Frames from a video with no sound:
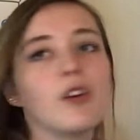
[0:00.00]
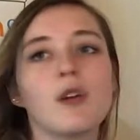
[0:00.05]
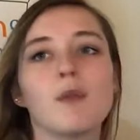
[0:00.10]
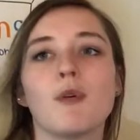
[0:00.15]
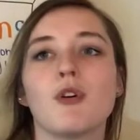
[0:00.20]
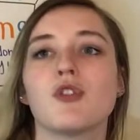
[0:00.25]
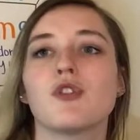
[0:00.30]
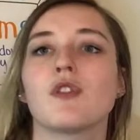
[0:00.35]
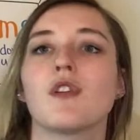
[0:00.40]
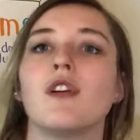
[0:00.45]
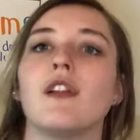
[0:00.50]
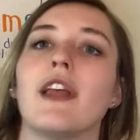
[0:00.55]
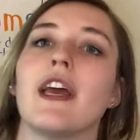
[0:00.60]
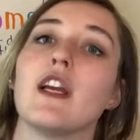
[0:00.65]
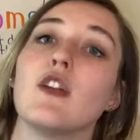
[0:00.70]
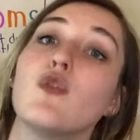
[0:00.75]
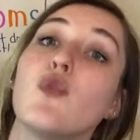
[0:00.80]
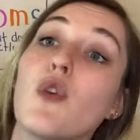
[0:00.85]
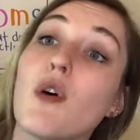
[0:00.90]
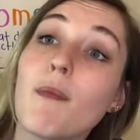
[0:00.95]
and emotional
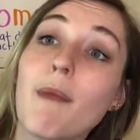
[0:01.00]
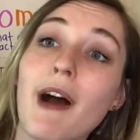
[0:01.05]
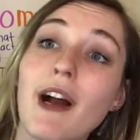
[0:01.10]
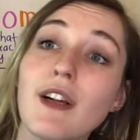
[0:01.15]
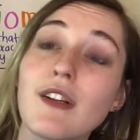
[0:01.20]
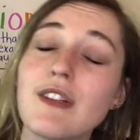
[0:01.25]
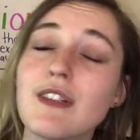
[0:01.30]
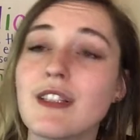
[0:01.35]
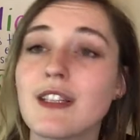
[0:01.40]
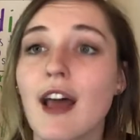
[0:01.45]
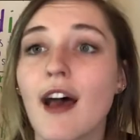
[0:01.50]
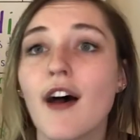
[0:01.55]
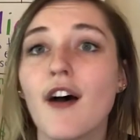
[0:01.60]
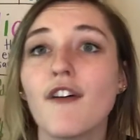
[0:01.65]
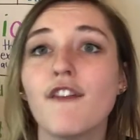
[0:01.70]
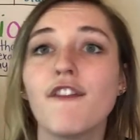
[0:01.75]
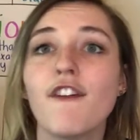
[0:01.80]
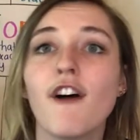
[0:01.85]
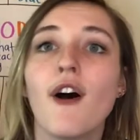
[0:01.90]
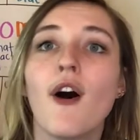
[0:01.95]
like toolbox
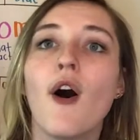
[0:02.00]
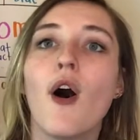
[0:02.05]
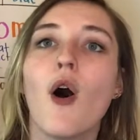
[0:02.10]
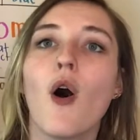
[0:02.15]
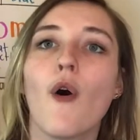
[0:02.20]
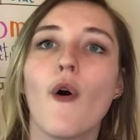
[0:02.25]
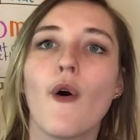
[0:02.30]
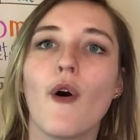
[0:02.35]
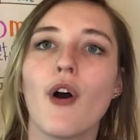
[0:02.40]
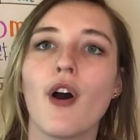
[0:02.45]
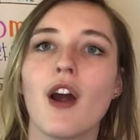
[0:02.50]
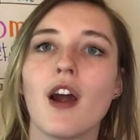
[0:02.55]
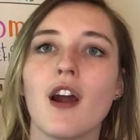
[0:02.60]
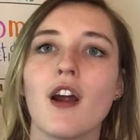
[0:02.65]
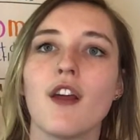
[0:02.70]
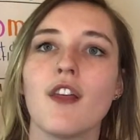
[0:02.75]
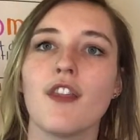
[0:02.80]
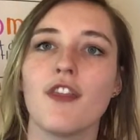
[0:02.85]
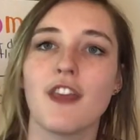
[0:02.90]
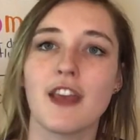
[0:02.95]
stuff or
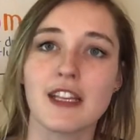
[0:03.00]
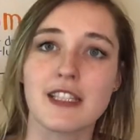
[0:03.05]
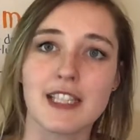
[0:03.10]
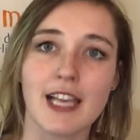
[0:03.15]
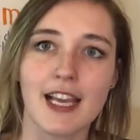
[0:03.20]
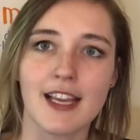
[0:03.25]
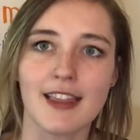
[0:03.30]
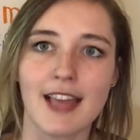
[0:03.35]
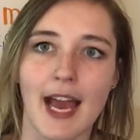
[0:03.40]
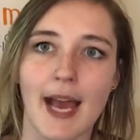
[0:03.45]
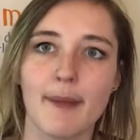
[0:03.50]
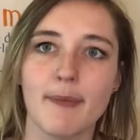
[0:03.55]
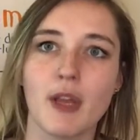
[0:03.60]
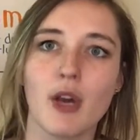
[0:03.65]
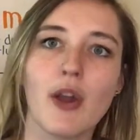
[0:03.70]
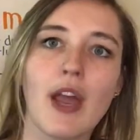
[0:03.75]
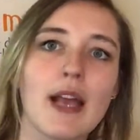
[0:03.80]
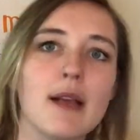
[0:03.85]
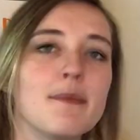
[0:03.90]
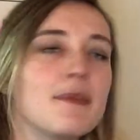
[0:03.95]
things like that. Okay,